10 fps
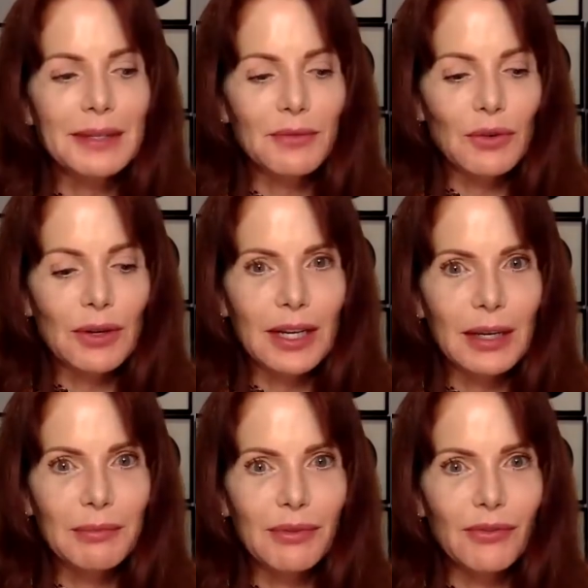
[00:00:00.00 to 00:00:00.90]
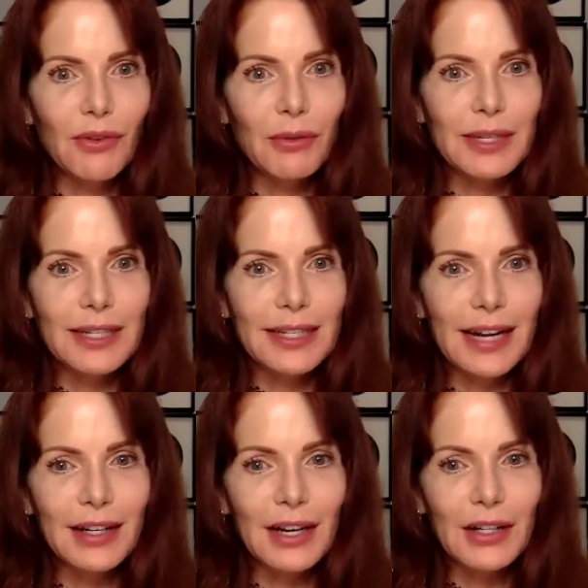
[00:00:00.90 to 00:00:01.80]
some drinking before we sit
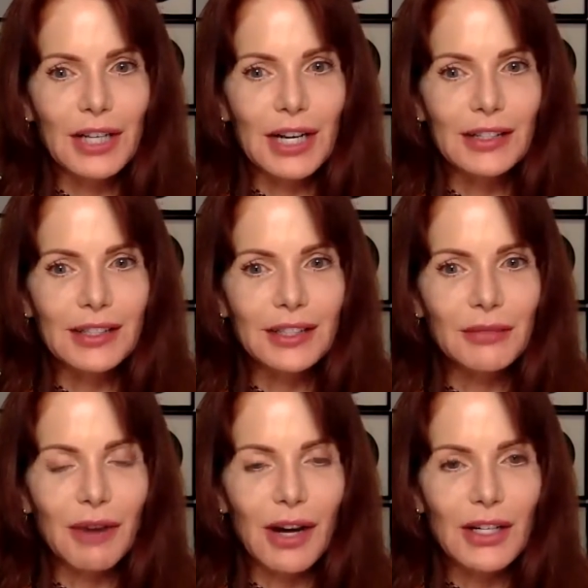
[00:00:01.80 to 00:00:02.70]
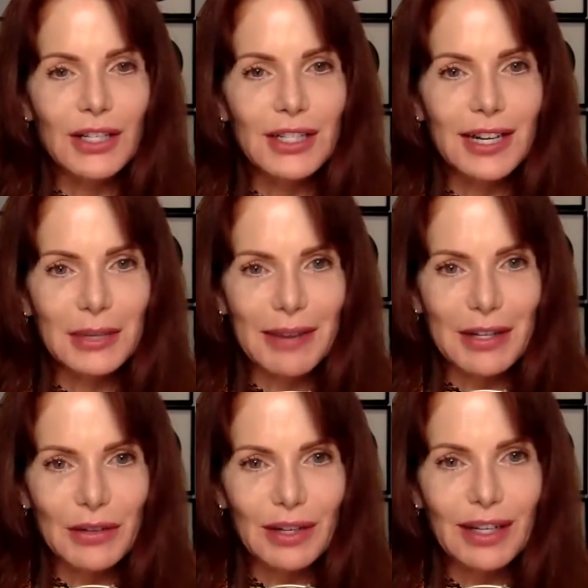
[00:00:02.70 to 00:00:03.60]
down in our chairs ah, to oh, watch the
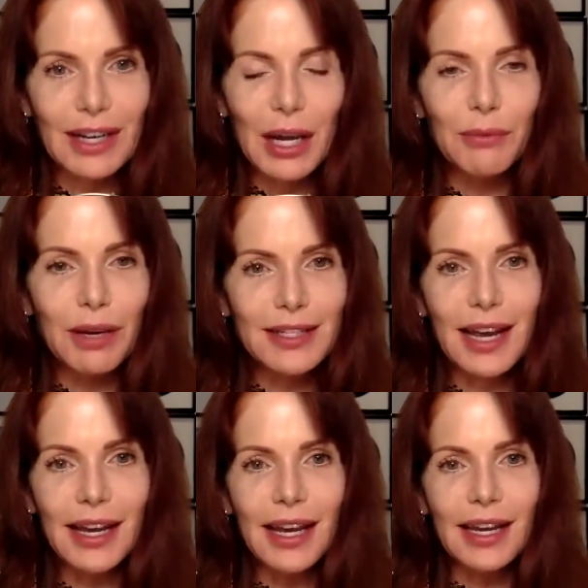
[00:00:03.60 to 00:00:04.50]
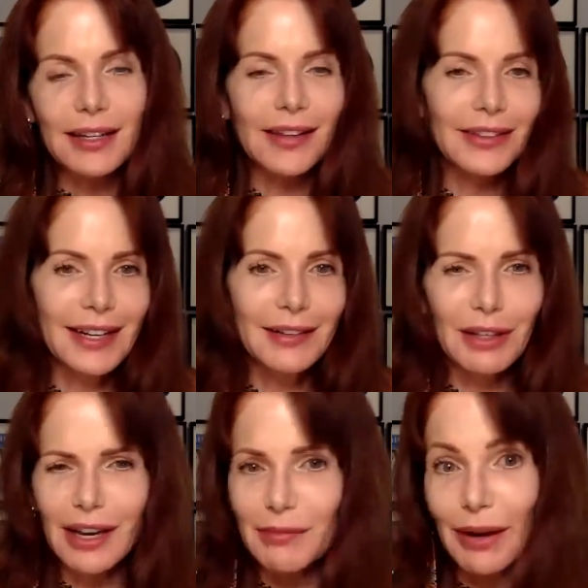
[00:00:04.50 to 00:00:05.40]
documentary because I, not that I
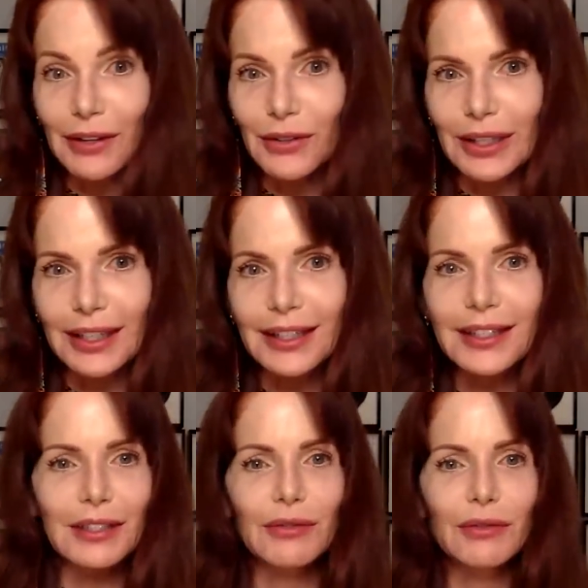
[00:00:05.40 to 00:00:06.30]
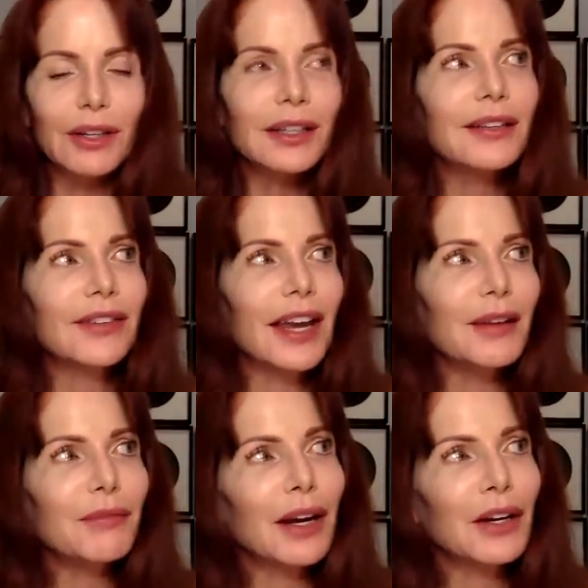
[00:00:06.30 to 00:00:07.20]
rely upon drinking to
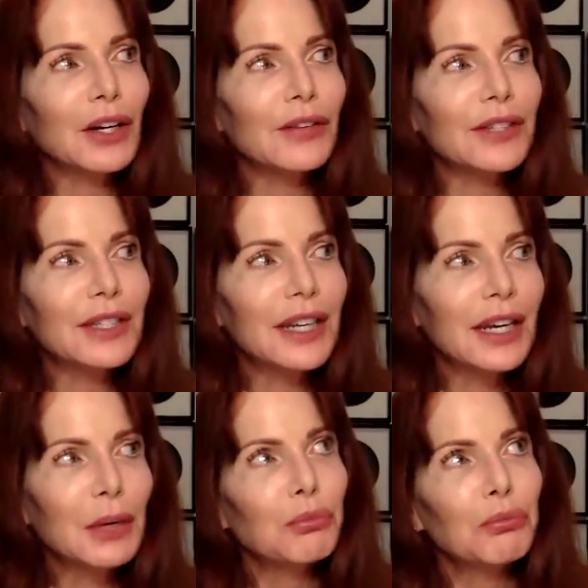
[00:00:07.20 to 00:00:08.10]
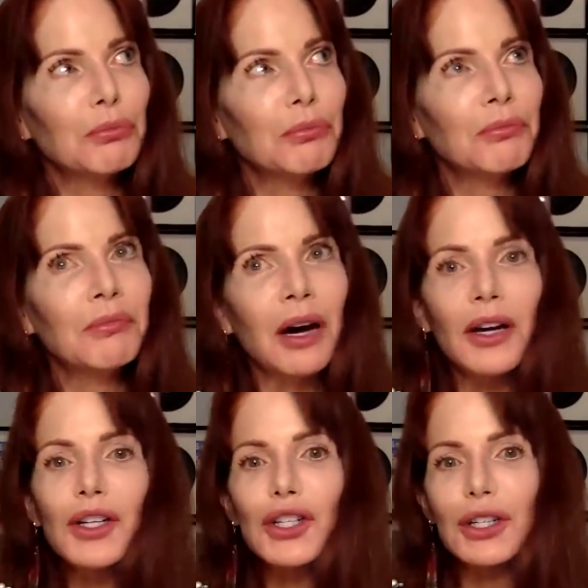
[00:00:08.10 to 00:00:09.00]
alleviate my nerves
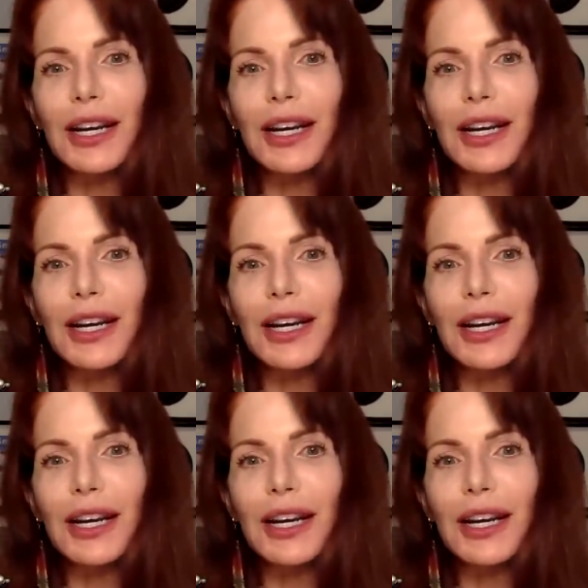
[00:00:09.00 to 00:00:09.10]
much,